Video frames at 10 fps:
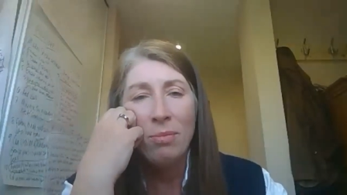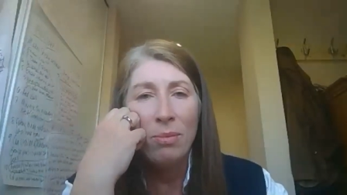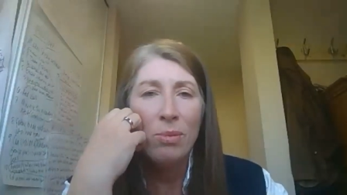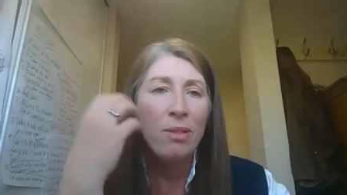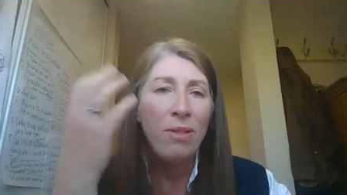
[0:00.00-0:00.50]
We
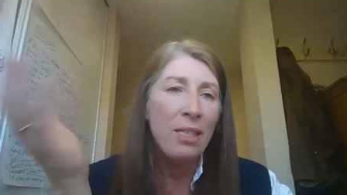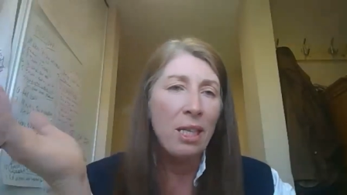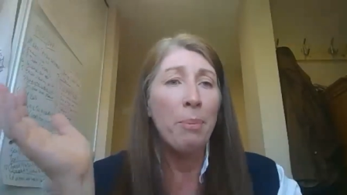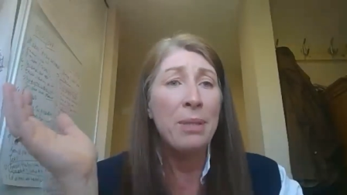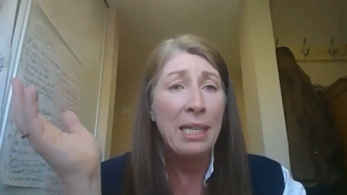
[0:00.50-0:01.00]
would have had a
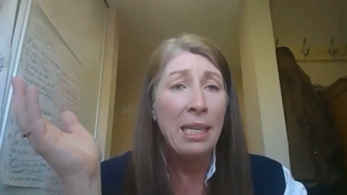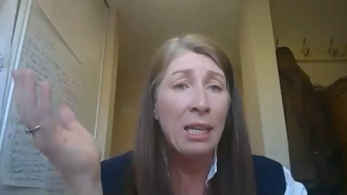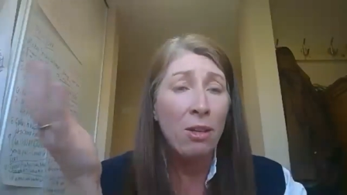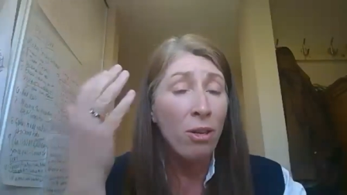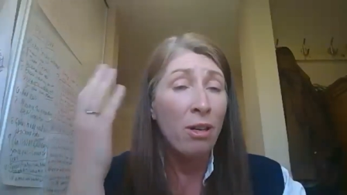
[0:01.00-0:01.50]
cup of
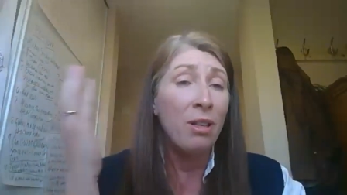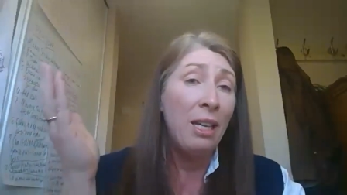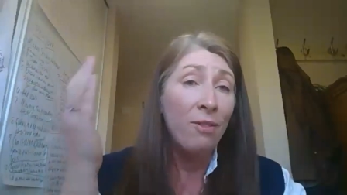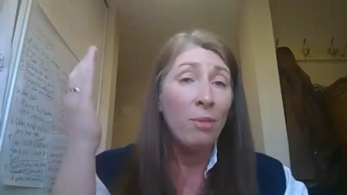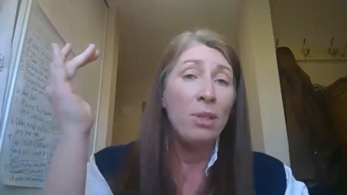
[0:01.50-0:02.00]
tea, or in the
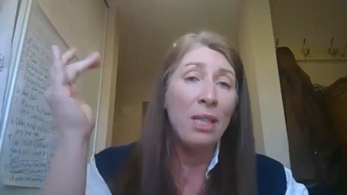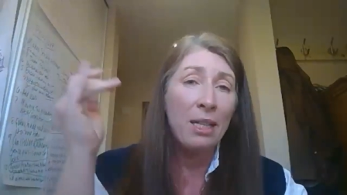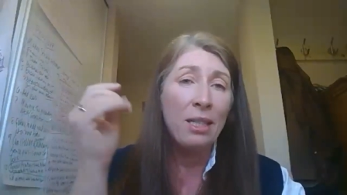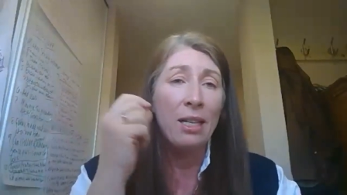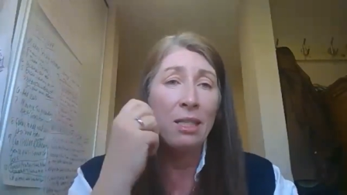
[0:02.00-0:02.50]
evening we'd have
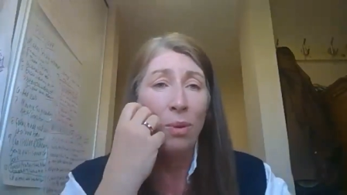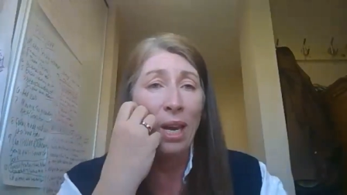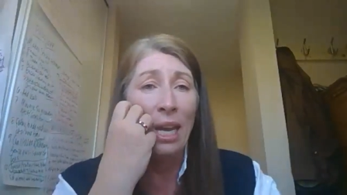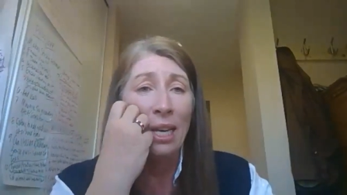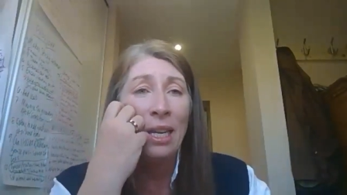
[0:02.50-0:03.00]
had a glass of
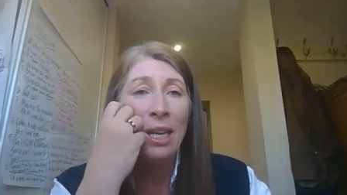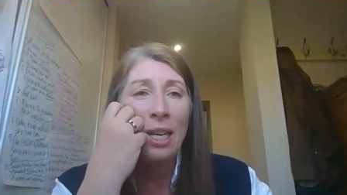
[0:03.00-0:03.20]
wine.